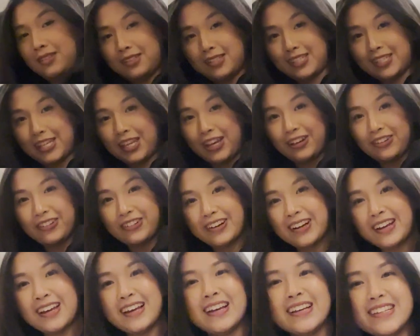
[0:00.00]
So
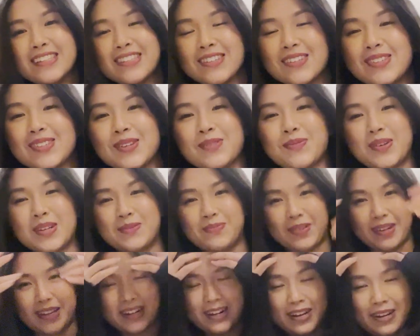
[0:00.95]
stupid,
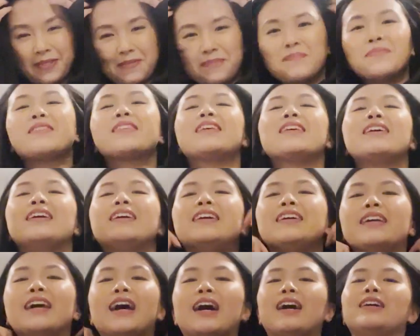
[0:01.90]
but
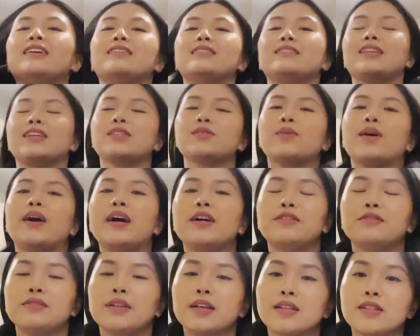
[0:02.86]
yeah, that's why I
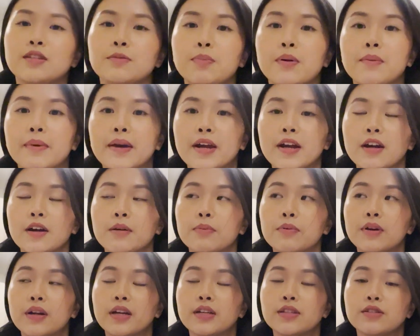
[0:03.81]
don't like to put my hair up
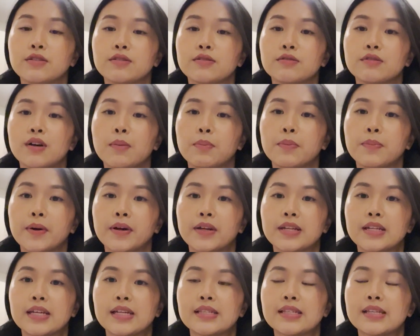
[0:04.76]
when I do upper body
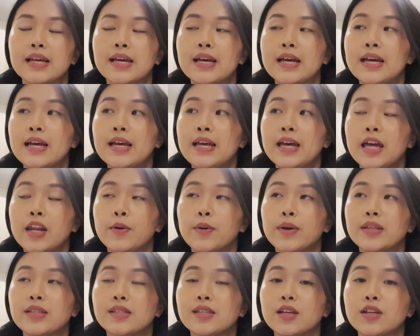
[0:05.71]
days.
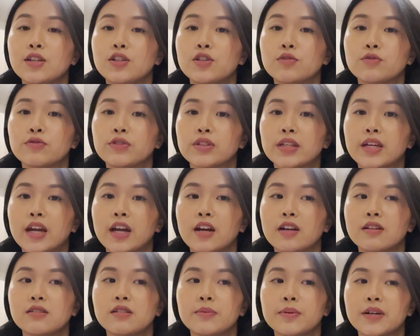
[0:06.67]
Anyways, you don't really
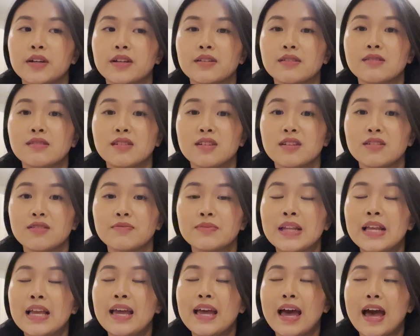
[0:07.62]
care, to be honest, do you?
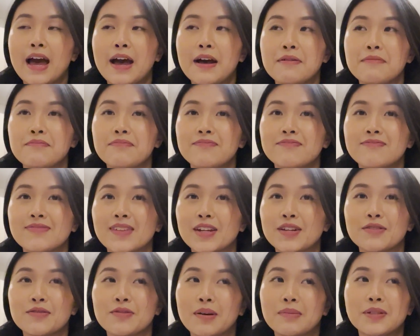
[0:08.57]
I
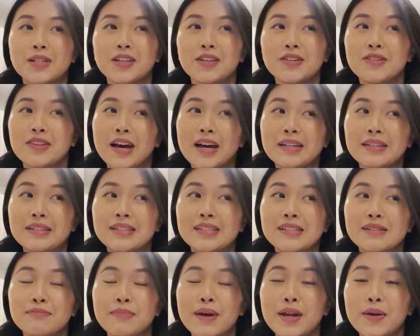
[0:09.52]
don't know why I'm telling you that,
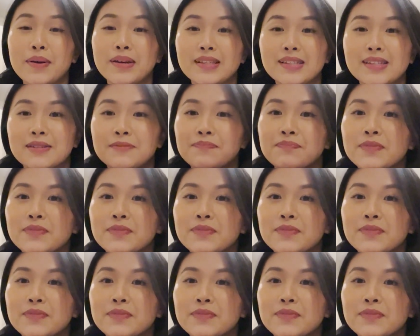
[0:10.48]
but anyways.